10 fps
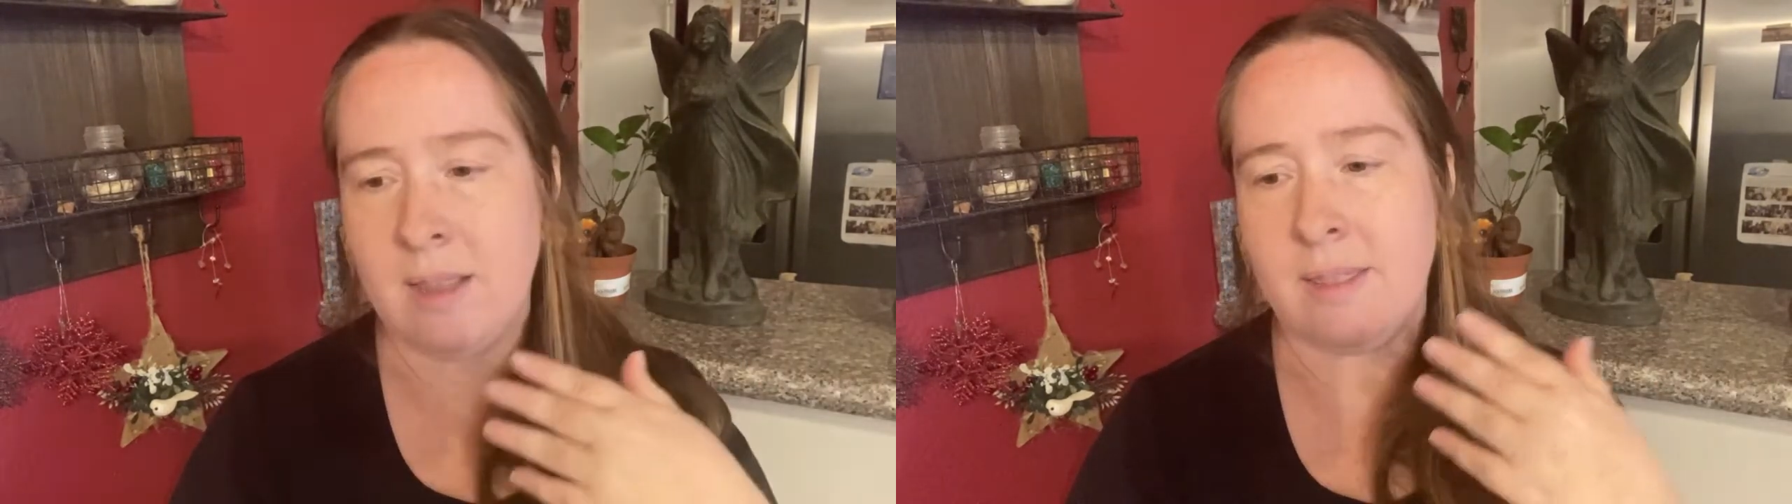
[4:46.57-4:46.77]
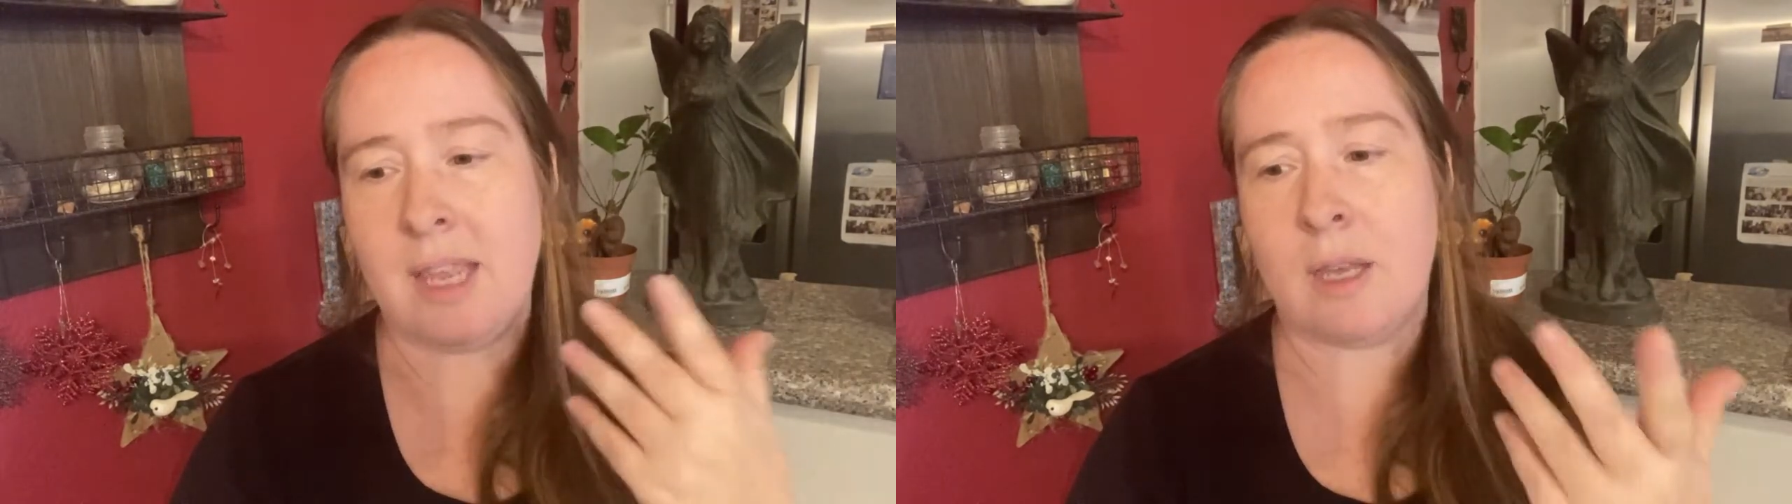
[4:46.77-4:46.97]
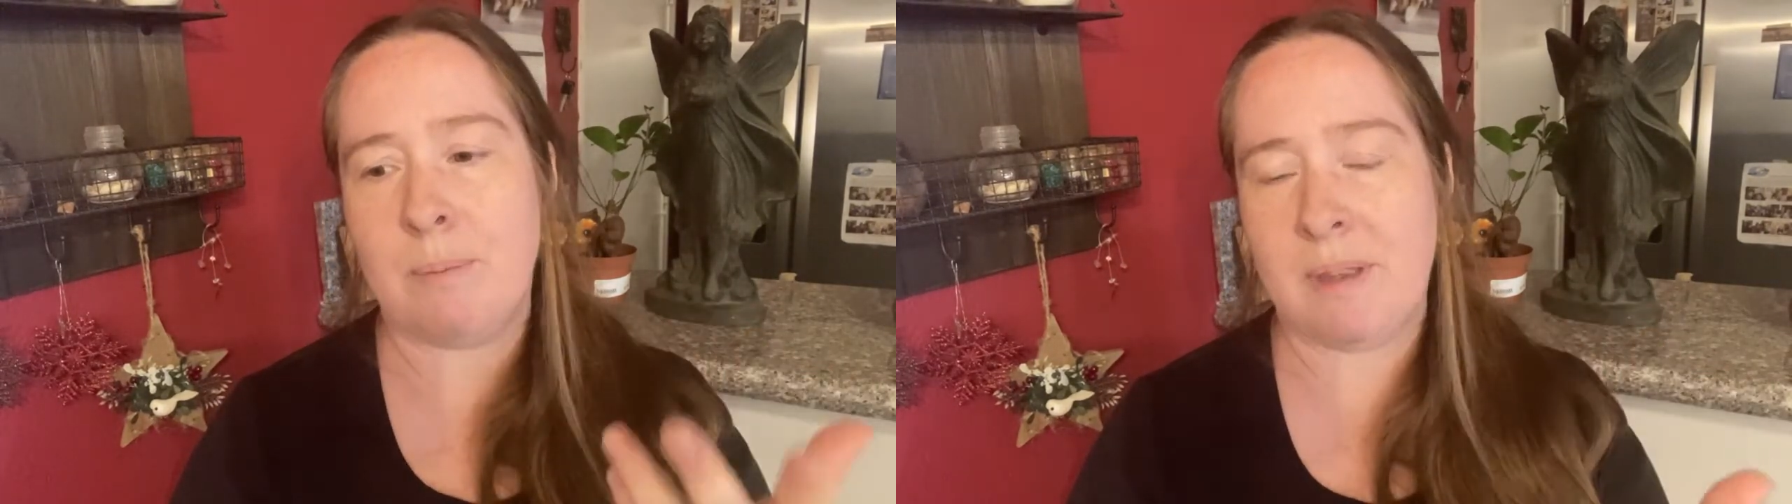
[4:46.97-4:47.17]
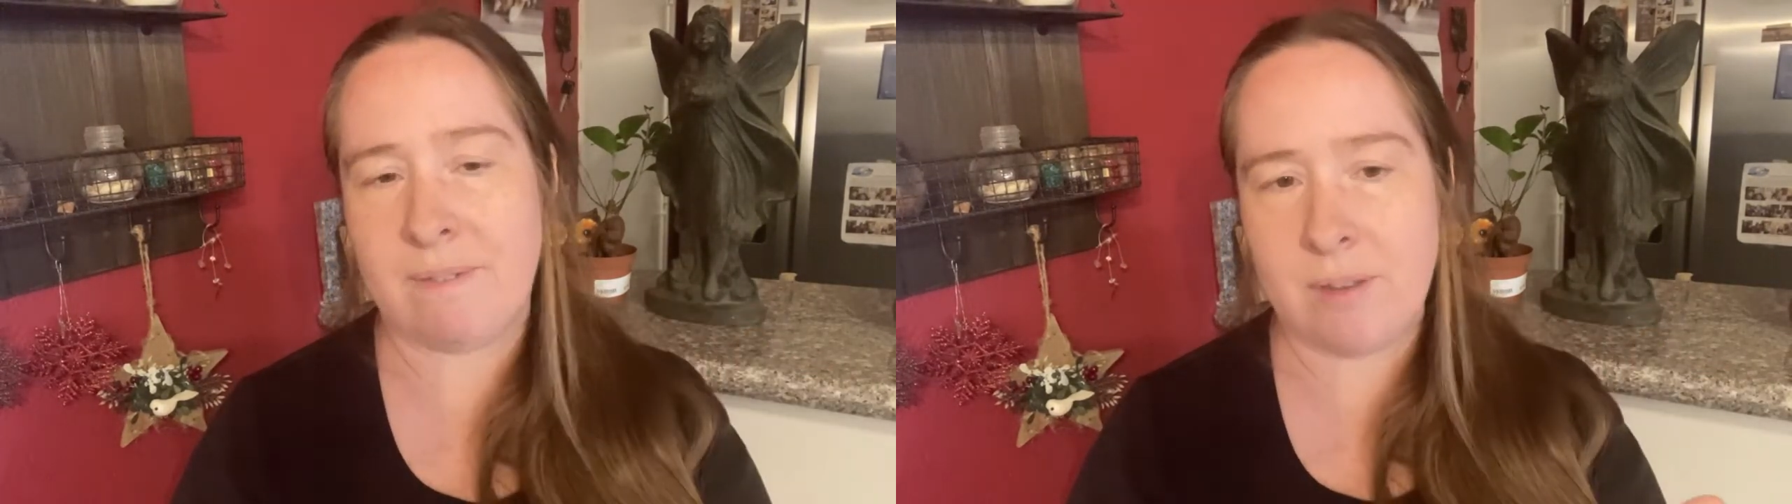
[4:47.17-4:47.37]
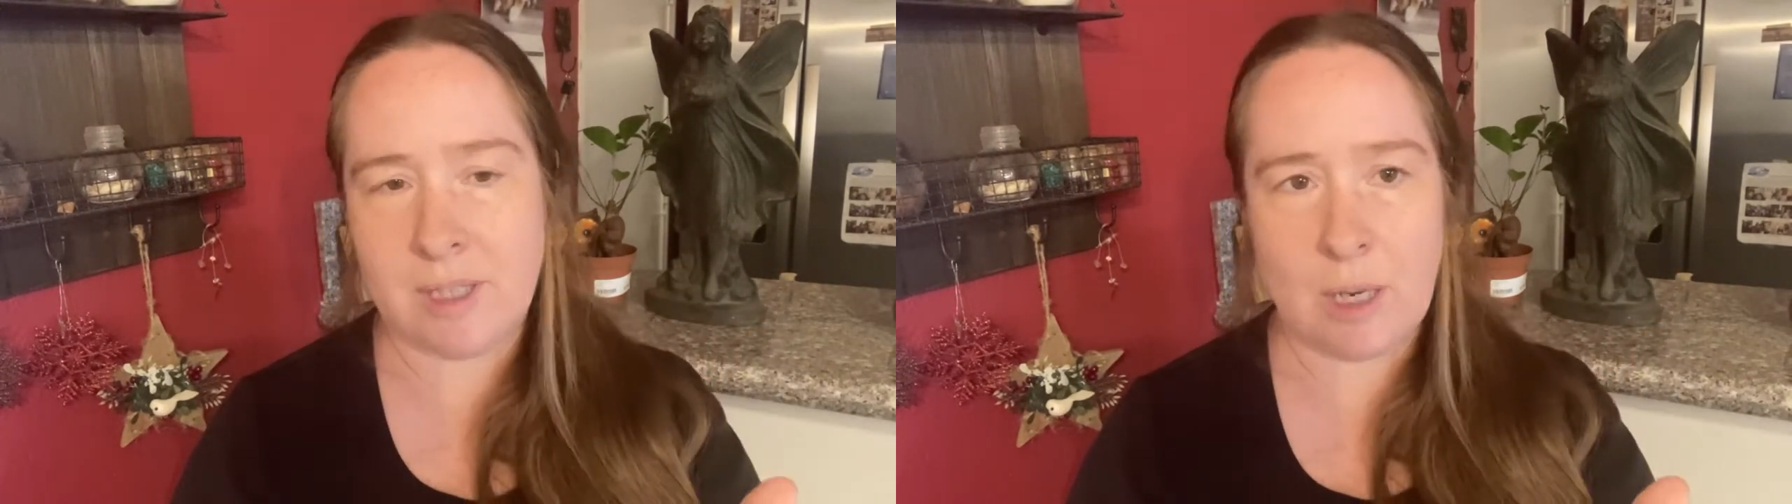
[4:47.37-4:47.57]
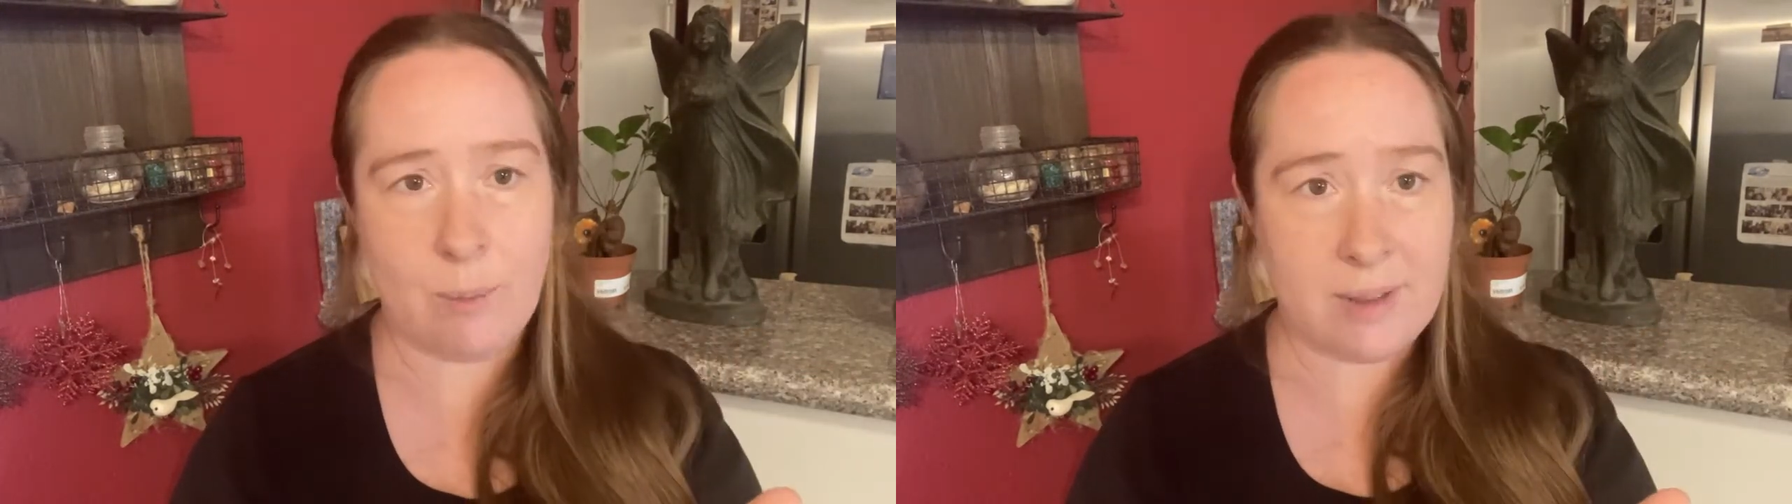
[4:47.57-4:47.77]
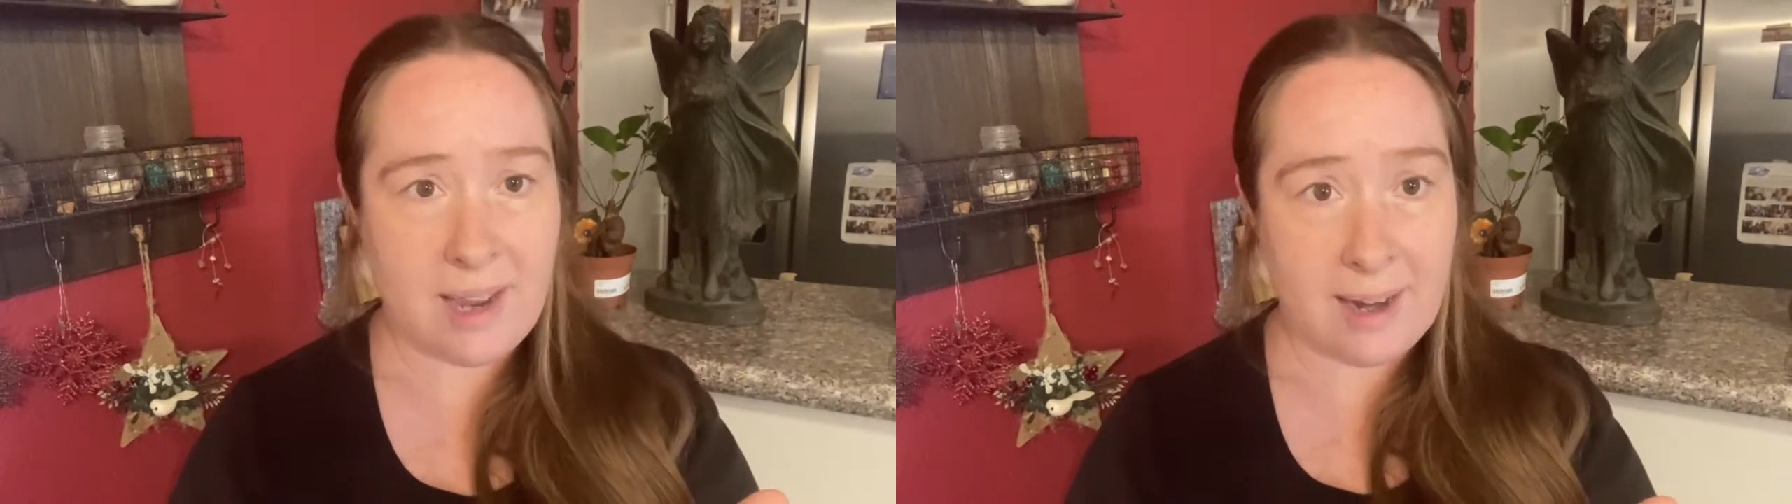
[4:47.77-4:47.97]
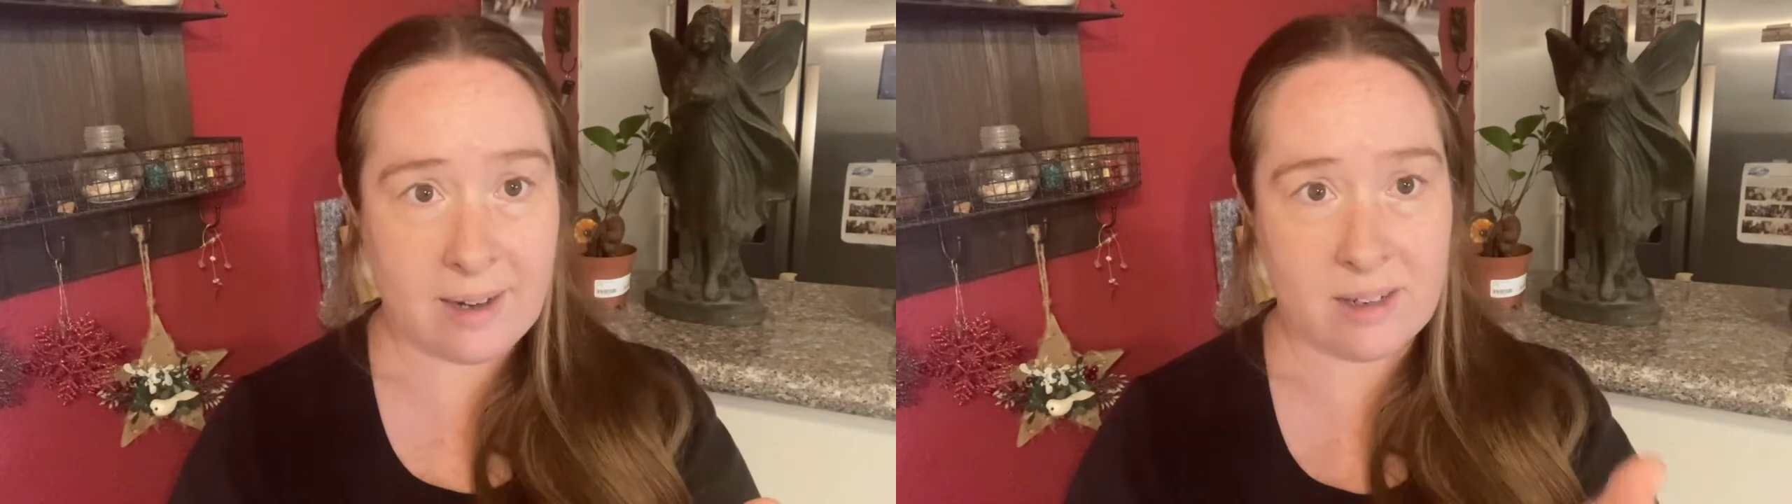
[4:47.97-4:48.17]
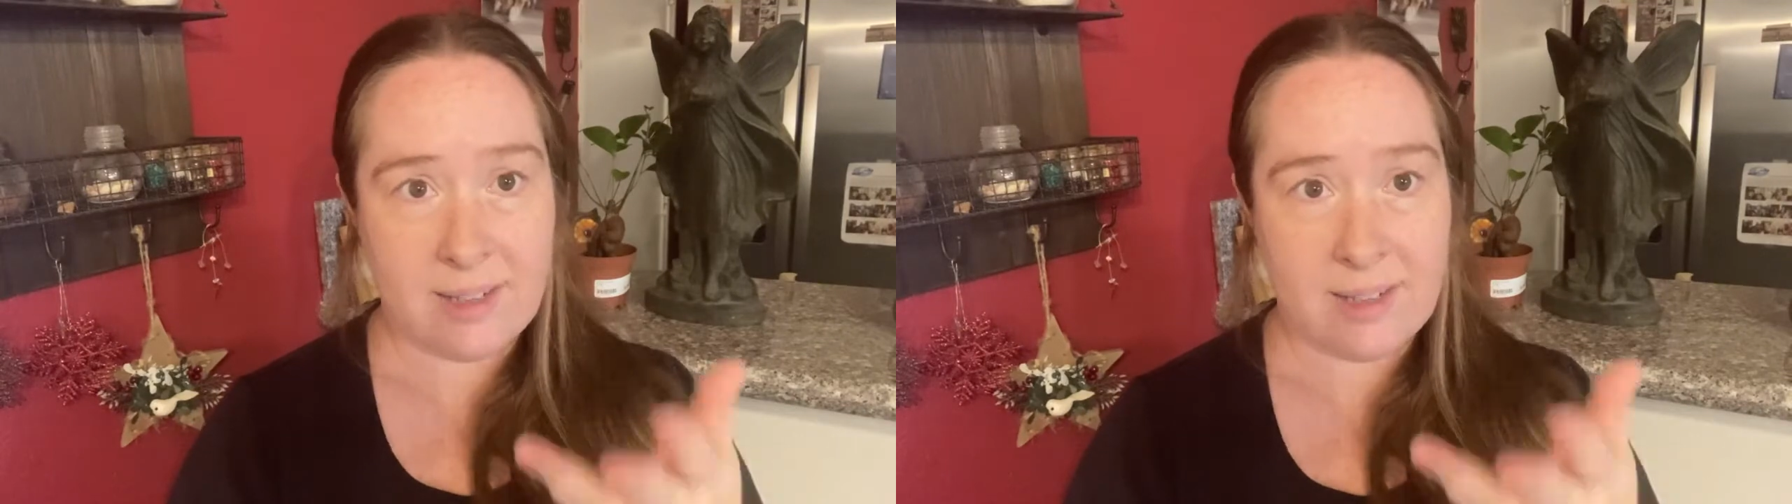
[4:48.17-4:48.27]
They could be affiliated with air.